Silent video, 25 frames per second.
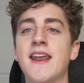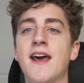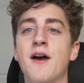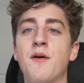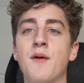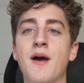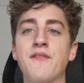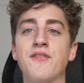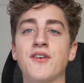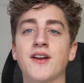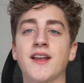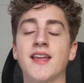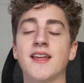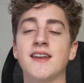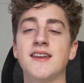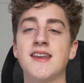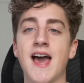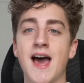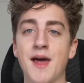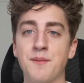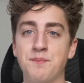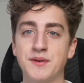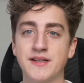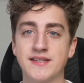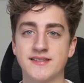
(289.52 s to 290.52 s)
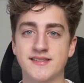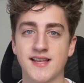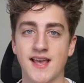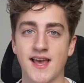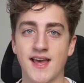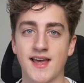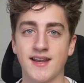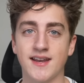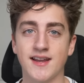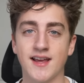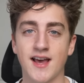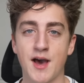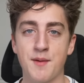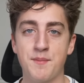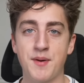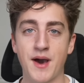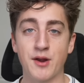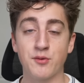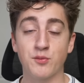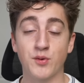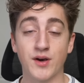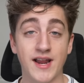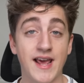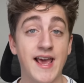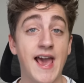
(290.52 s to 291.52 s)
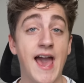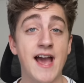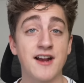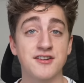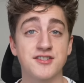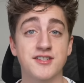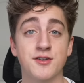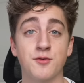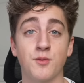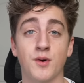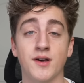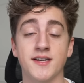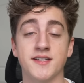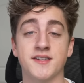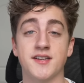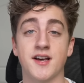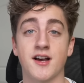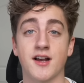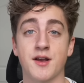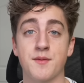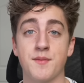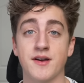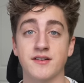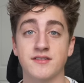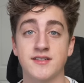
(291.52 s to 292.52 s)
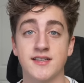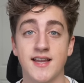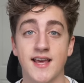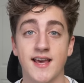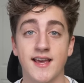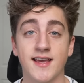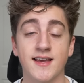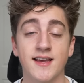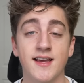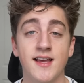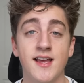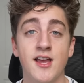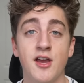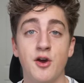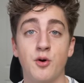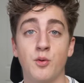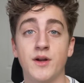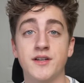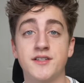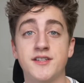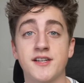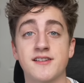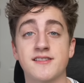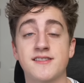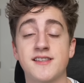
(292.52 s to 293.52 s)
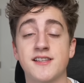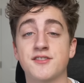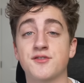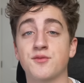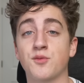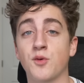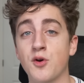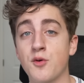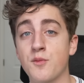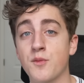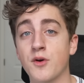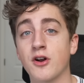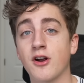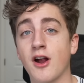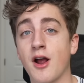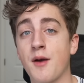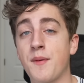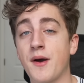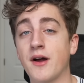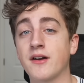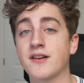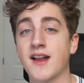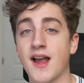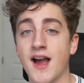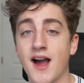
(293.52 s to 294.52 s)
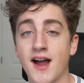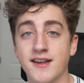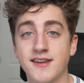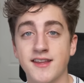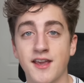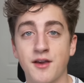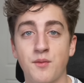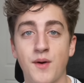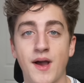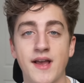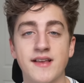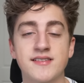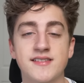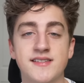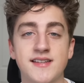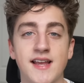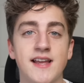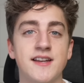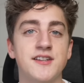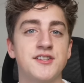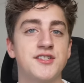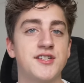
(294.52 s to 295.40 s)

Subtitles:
however, cannot be said about what I actually want to talk about today, which is this rumor about Kanye West and